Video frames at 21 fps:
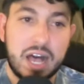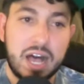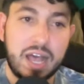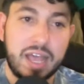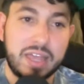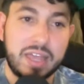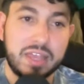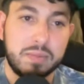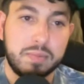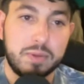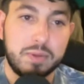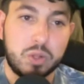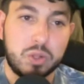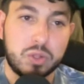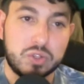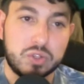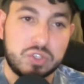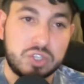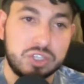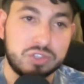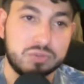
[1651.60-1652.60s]
in the middle of the
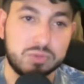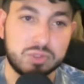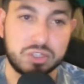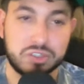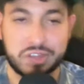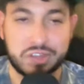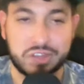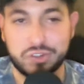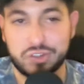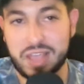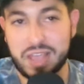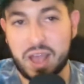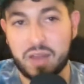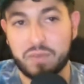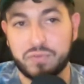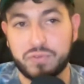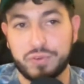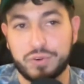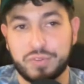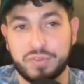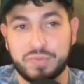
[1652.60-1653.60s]
season. Was essentially out
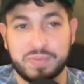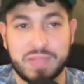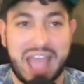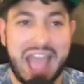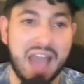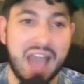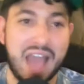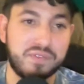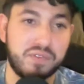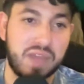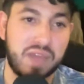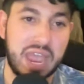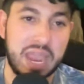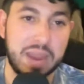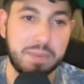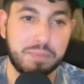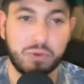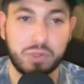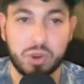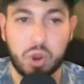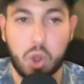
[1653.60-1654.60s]
for half of
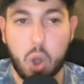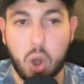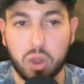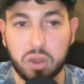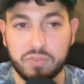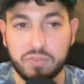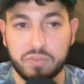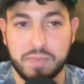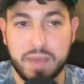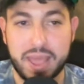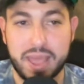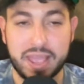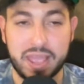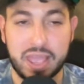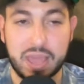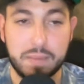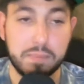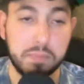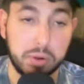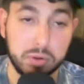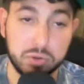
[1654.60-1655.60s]
April and all of May
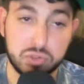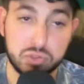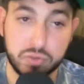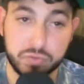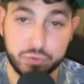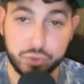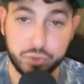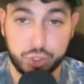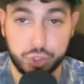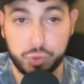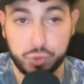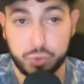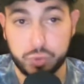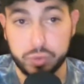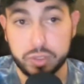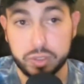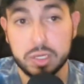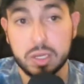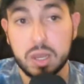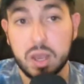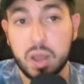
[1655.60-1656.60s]
and most of June
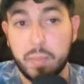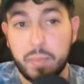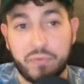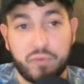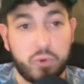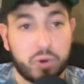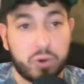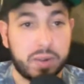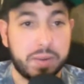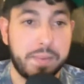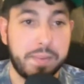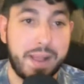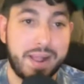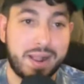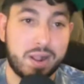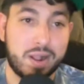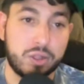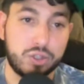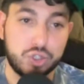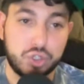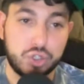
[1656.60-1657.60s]
before coming back
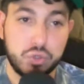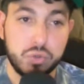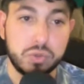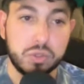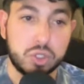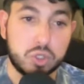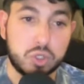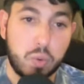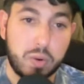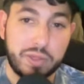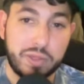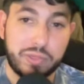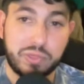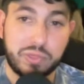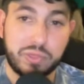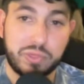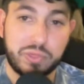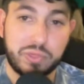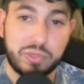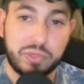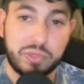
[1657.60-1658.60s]
on June the
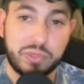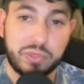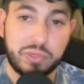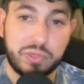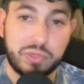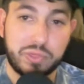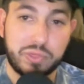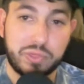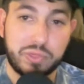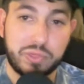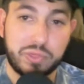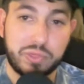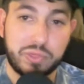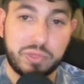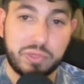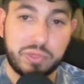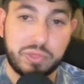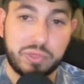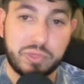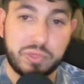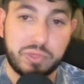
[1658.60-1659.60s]
23rd. And he's been pretty
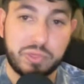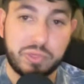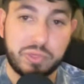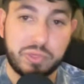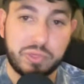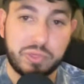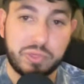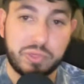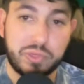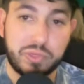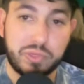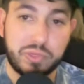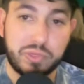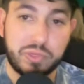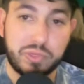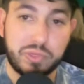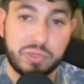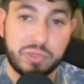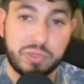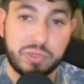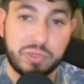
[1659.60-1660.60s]
good for the
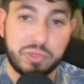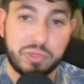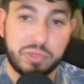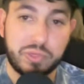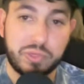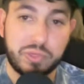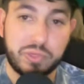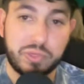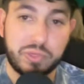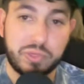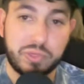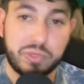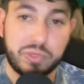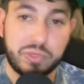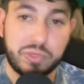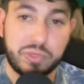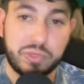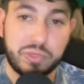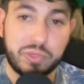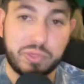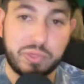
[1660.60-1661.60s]
most part since then.
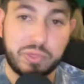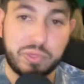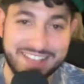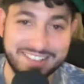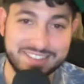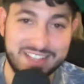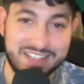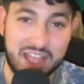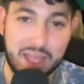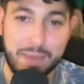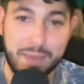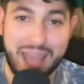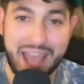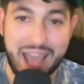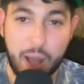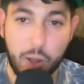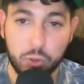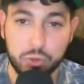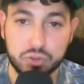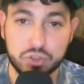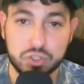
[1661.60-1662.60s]
His last time
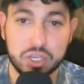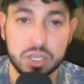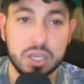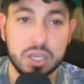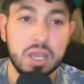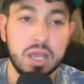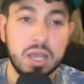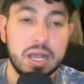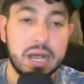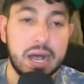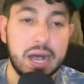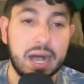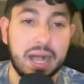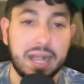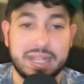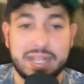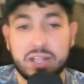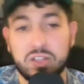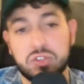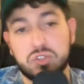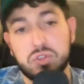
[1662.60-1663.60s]
out
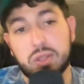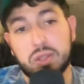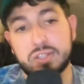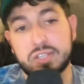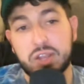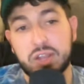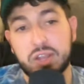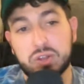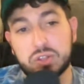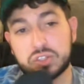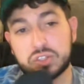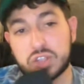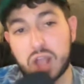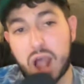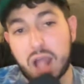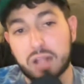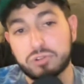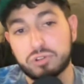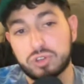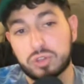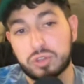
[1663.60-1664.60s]
against the Los Angeles
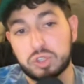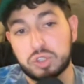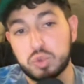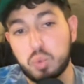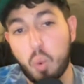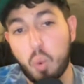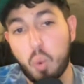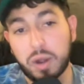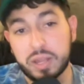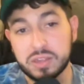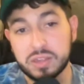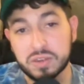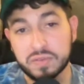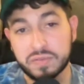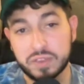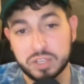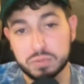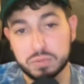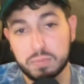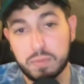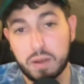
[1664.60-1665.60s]
Dodgers on the 20th of
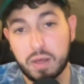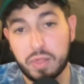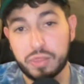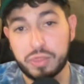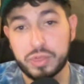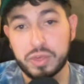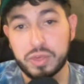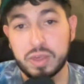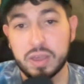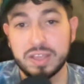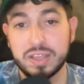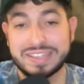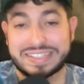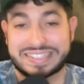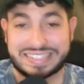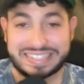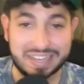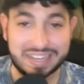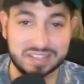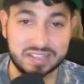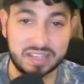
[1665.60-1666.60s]
this month,
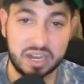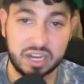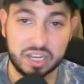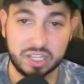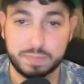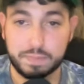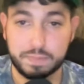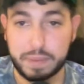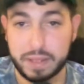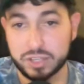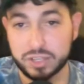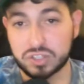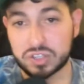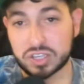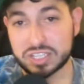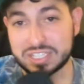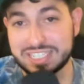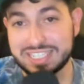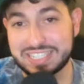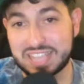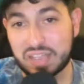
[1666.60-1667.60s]
6 innings pitched,
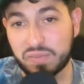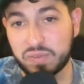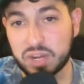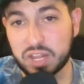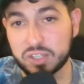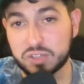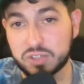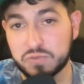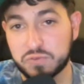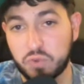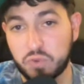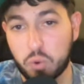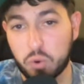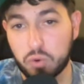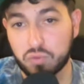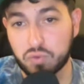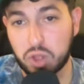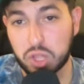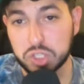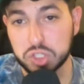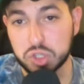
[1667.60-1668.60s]
7 hits, 4
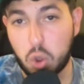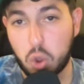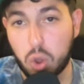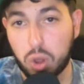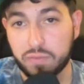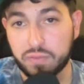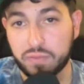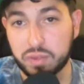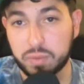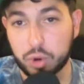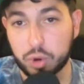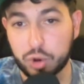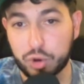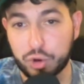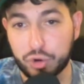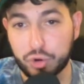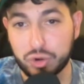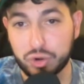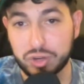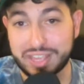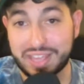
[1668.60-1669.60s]
runs, all of them
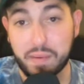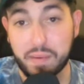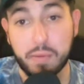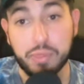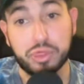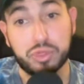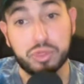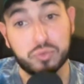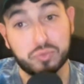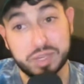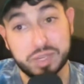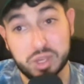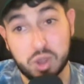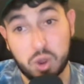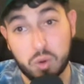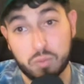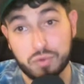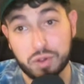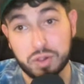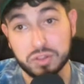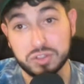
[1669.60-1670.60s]
earned. Gave up 3
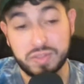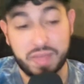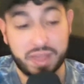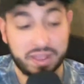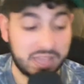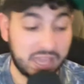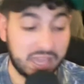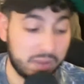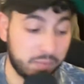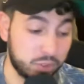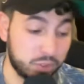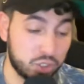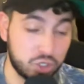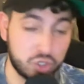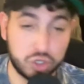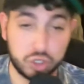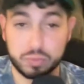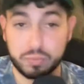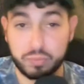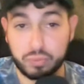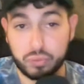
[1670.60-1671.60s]
home runs in that game, which is
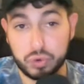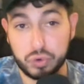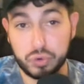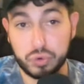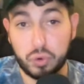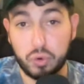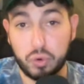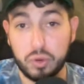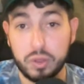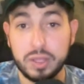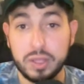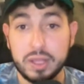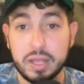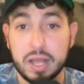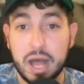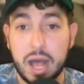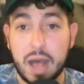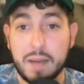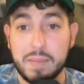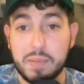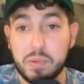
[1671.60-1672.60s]
just brutal.
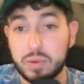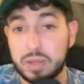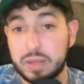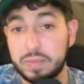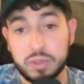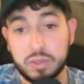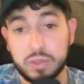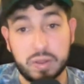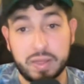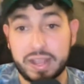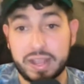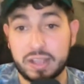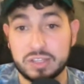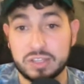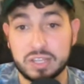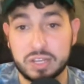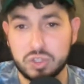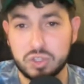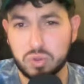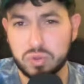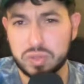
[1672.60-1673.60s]
But, you know, like I said,
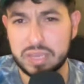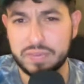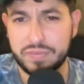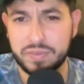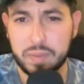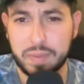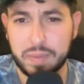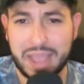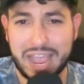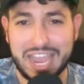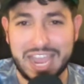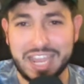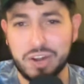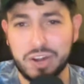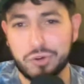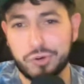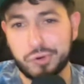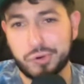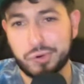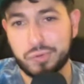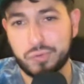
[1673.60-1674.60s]
he's only given up 8
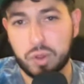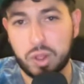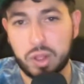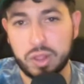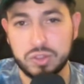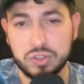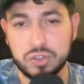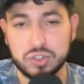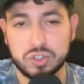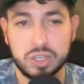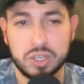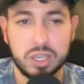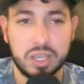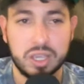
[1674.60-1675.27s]
earned runs